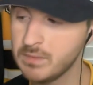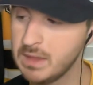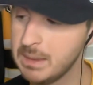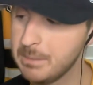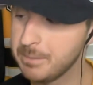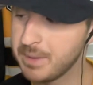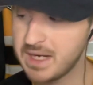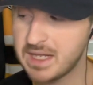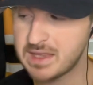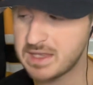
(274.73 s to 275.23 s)

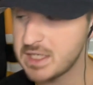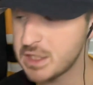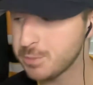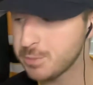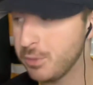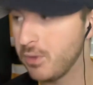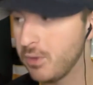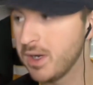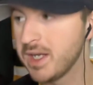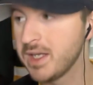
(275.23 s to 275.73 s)
But at this
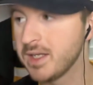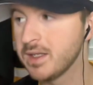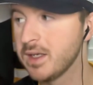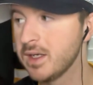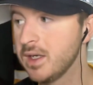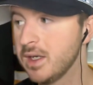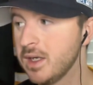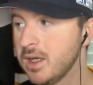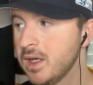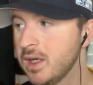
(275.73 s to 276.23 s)
point,
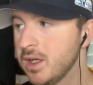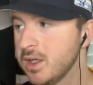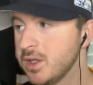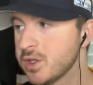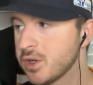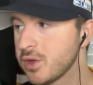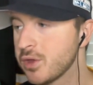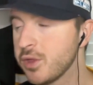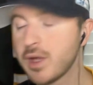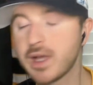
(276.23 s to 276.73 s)

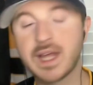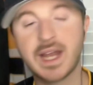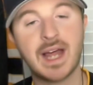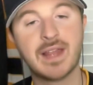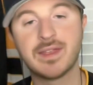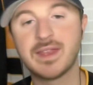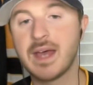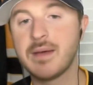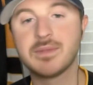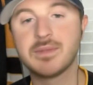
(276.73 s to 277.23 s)
you're looking
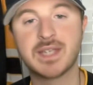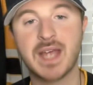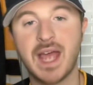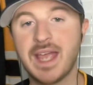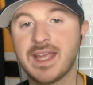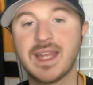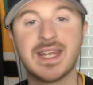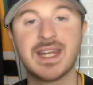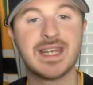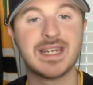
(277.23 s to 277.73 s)
at them
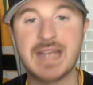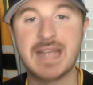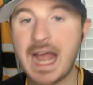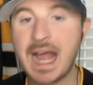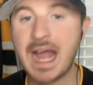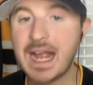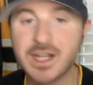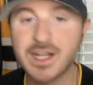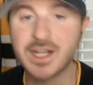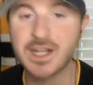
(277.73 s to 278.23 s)
tanking
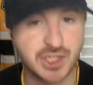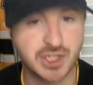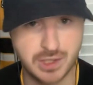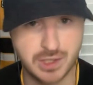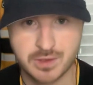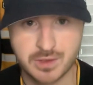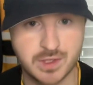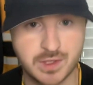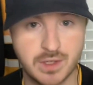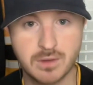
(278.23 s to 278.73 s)
next year,
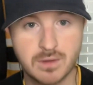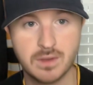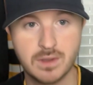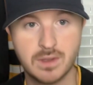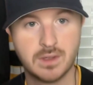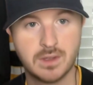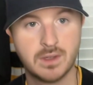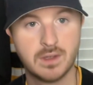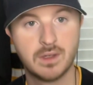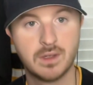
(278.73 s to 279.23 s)
too.
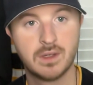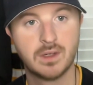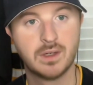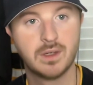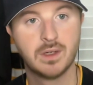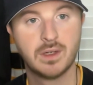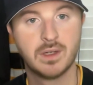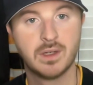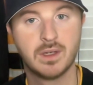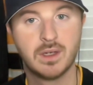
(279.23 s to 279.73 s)

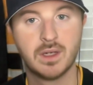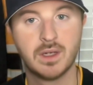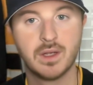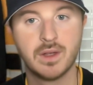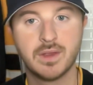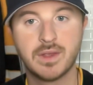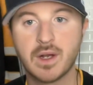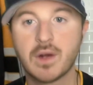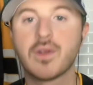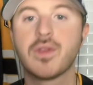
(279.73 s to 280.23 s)

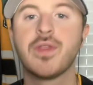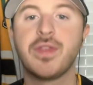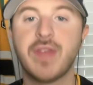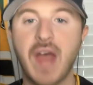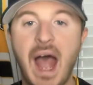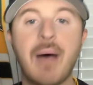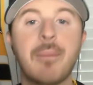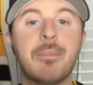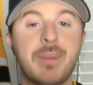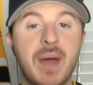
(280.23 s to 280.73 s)
They're
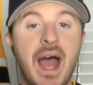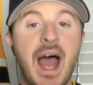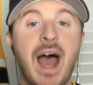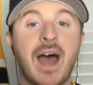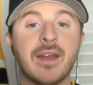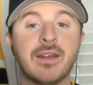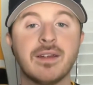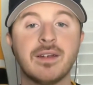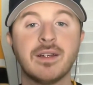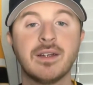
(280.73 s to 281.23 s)
that
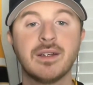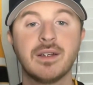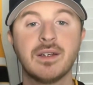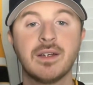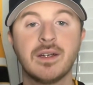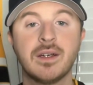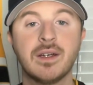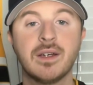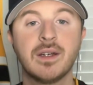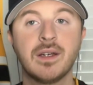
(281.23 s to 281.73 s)
bad.
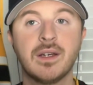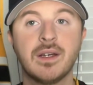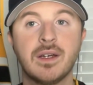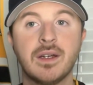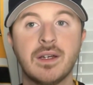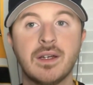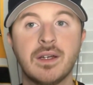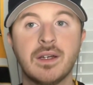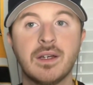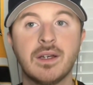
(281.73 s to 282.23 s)

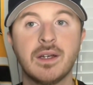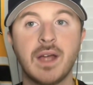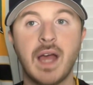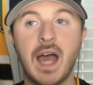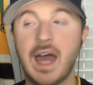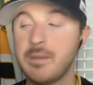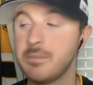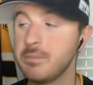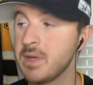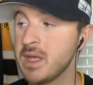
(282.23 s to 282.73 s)

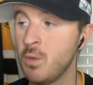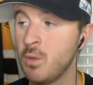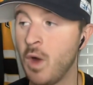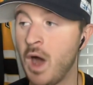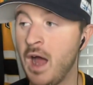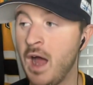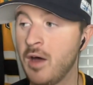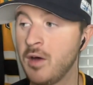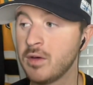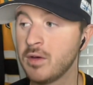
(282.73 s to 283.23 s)
And
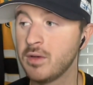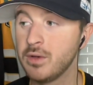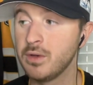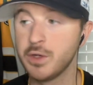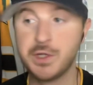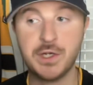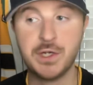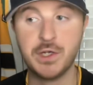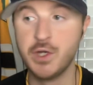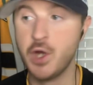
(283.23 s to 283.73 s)
meanwhile,
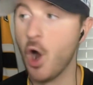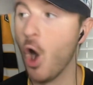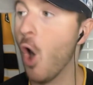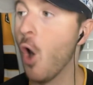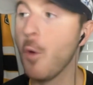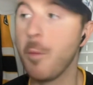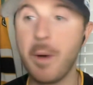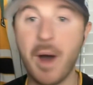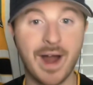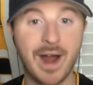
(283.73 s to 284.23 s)

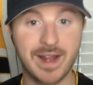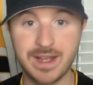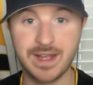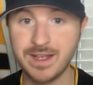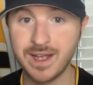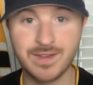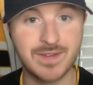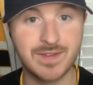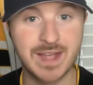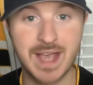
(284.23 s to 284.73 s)

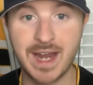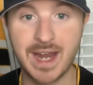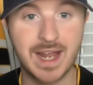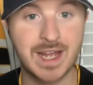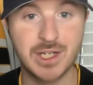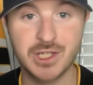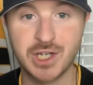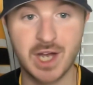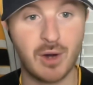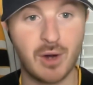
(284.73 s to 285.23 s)
nobody in the
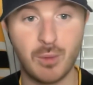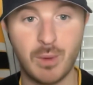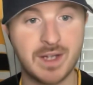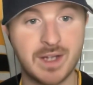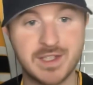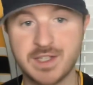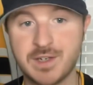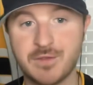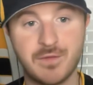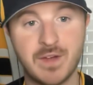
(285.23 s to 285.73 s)
NHL
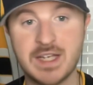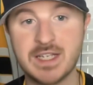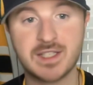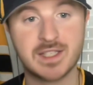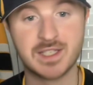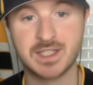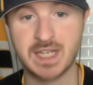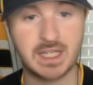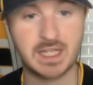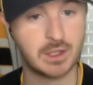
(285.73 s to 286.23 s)
wants to face the
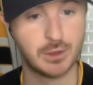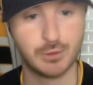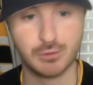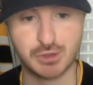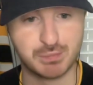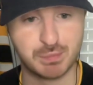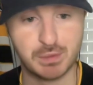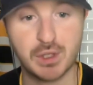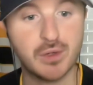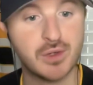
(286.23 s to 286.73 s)
St. Louis
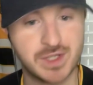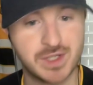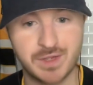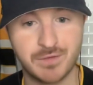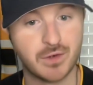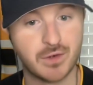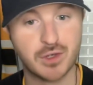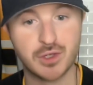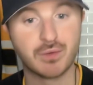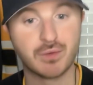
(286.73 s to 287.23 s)
Blues in the
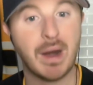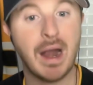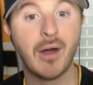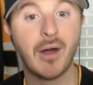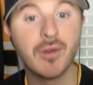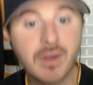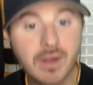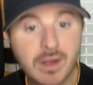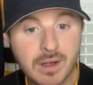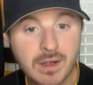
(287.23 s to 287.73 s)
first round.